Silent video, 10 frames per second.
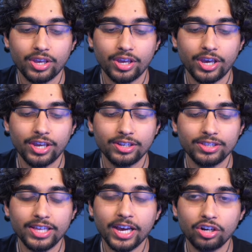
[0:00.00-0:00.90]
And
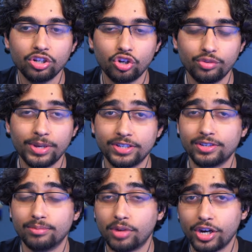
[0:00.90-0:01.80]
that alone makes
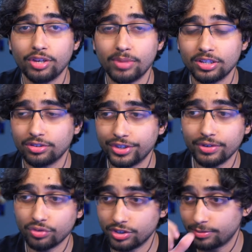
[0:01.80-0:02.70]
a monumental
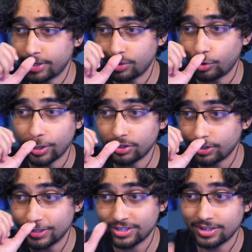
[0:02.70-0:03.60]
difference, man. Water
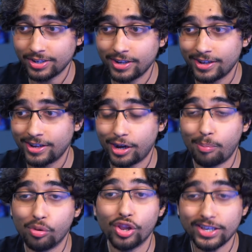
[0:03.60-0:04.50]
is a
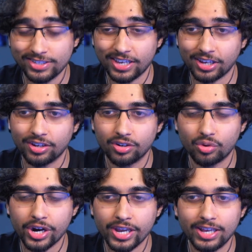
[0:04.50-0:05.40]
blessing,
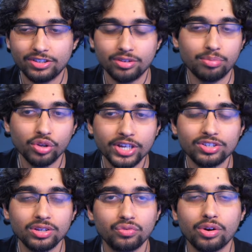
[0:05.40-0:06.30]
right? It's a
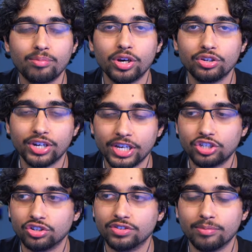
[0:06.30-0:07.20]
blessing from Mother
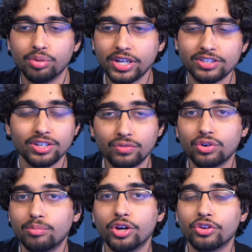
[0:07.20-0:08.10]
Nature. It's a blessing
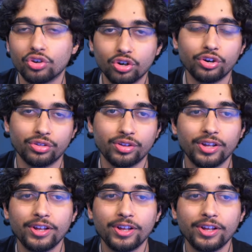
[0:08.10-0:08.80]
from Mother Earth.